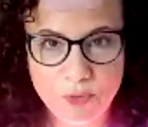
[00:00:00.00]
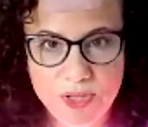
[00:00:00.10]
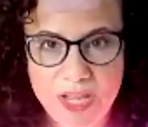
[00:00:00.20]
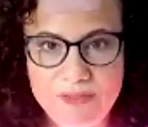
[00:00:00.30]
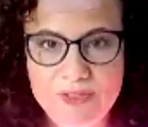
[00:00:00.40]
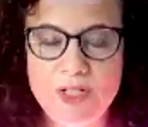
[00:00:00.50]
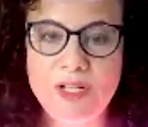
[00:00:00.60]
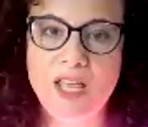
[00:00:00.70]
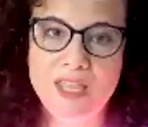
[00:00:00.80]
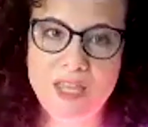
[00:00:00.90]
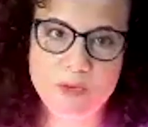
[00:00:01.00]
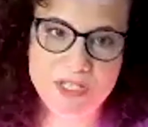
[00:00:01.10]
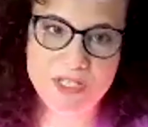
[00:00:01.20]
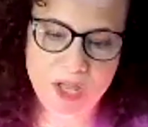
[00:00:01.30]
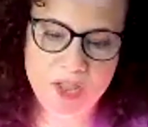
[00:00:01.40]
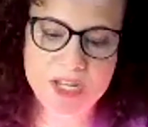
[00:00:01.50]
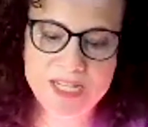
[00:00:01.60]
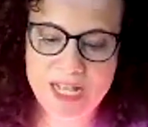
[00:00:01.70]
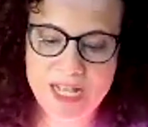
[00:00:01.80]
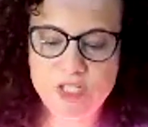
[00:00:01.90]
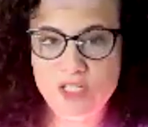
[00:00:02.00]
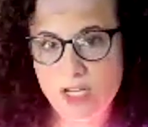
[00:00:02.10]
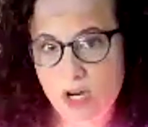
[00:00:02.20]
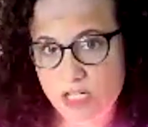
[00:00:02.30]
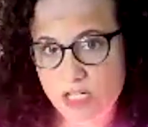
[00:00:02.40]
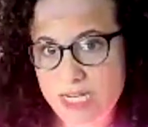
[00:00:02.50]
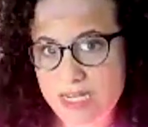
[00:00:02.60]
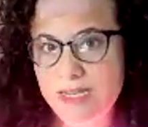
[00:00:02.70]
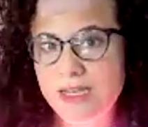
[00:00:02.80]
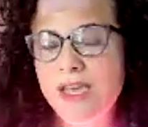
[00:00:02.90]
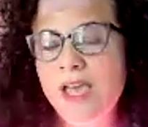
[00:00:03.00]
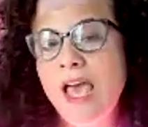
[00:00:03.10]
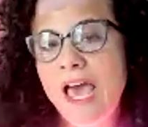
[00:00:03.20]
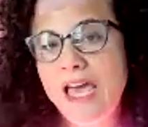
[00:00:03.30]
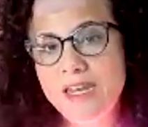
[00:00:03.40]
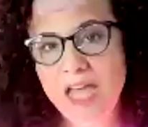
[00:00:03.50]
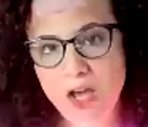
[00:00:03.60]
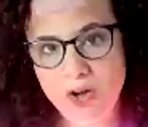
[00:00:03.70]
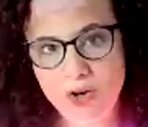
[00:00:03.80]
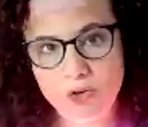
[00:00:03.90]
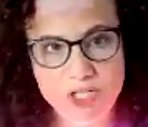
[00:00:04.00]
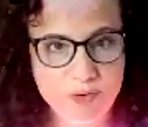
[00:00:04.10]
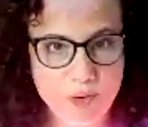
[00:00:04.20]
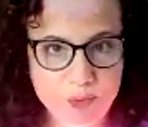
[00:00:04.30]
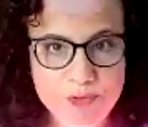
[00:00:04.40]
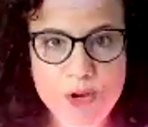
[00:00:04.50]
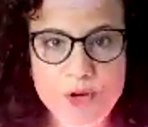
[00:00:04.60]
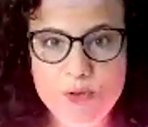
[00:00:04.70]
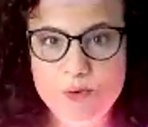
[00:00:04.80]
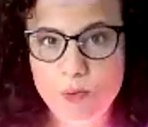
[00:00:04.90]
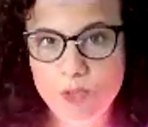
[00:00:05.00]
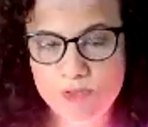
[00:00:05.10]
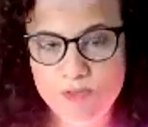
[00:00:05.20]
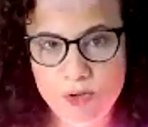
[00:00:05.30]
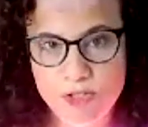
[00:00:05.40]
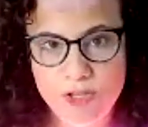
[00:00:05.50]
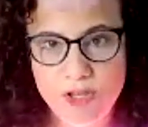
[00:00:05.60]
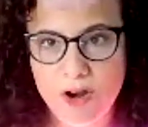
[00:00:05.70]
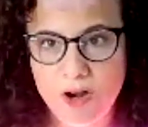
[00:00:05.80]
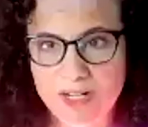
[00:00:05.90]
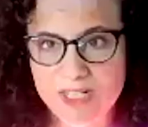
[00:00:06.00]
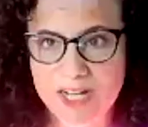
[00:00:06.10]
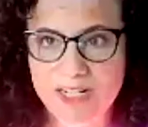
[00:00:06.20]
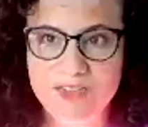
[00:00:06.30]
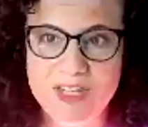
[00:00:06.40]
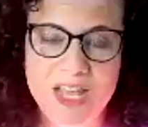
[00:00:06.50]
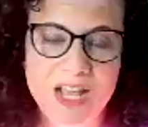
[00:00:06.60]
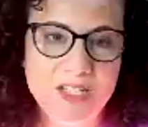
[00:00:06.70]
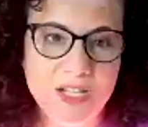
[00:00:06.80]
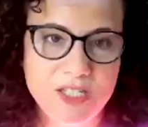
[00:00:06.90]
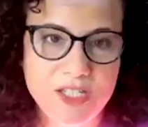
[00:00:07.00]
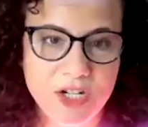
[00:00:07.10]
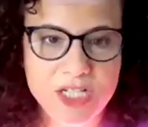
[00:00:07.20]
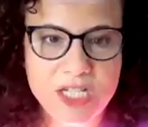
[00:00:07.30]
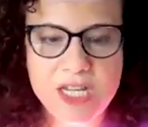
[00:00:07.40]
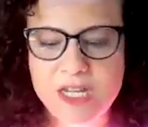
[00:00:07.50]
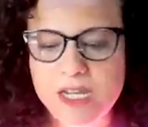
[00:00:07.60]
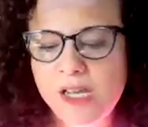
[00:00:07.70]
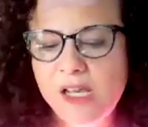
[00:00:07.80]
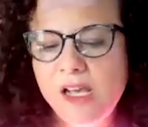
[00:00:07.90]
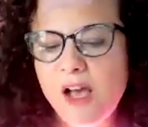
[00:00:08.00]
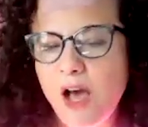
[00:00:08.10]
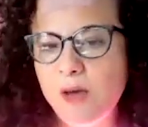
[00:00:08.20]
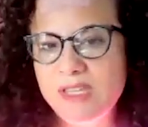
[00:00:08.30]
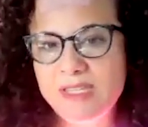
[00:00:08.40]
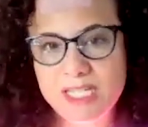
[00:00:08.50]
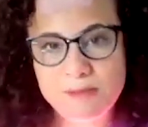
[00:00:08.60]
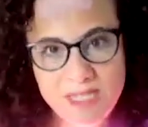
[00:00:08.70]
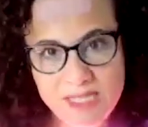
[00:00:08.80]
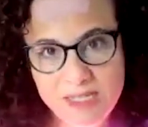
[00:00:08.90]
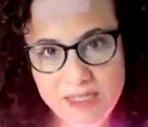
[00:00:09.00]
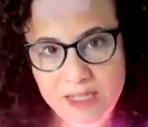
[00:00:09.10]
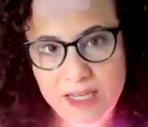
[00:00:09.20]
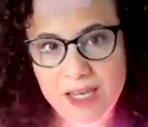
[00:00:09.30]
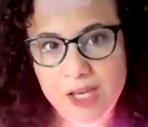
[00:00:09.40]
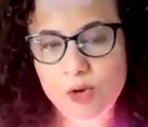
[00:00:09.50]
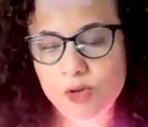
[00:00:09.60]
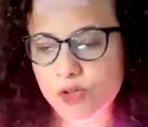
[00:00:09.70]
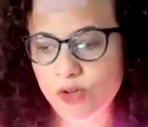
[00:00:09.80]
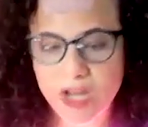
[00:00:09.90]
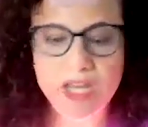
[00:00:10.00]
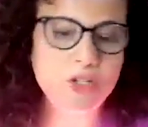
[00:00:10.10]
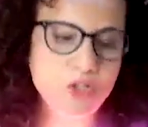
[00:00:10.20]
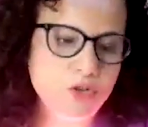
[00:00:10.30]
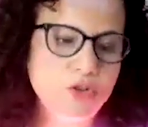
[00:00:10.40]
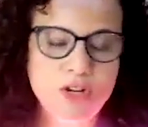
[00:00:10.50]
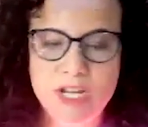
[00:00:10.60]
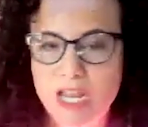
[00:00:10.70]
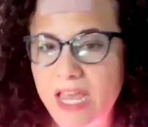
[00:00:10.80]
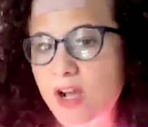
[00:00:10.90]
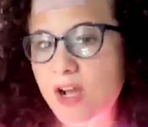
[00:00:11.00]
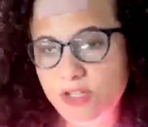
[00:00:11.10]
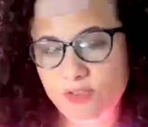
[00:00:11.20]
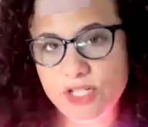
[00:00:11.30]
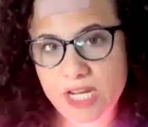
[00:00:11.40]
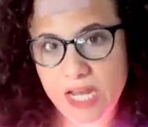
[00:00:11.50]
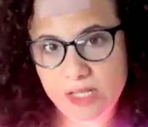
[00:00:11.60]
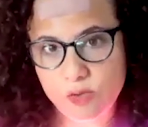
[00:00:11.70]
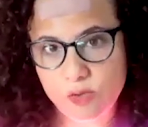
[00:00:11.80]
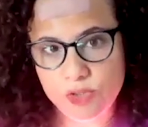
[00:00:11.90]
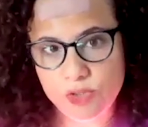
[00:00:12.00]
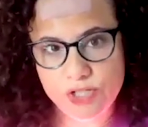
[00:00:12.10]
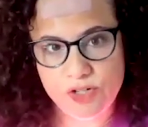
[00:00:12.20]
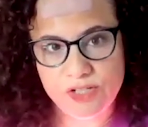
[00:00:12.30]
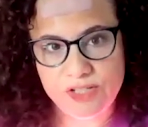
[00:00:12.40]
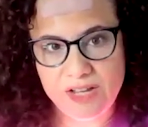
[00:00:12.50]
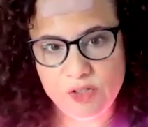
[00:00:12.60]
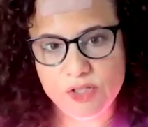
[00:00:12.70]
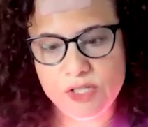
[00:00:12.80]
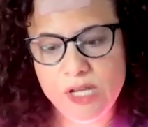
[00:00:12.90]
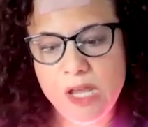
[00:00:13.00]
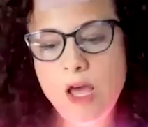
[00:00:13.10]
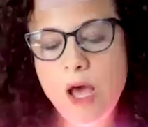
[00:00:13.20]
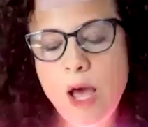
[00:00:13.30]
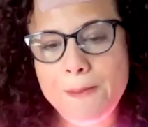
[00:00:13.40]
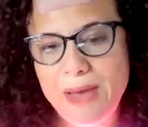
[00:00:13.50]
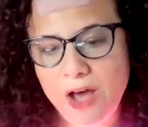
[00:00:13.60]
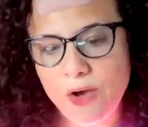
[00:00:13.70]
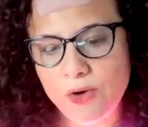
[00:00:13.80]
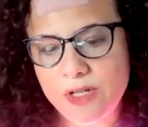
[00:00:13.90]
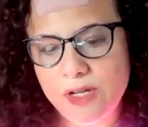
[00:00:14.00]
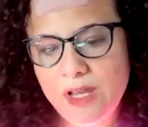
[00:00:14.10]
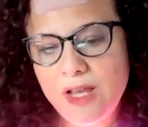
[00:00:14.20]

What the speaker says: level, and then we saw the attacks on CRT, and now Christopher Rufo, who was of course the architect of the attacks on CRT, is explicitly trying to create controversy at school district levels about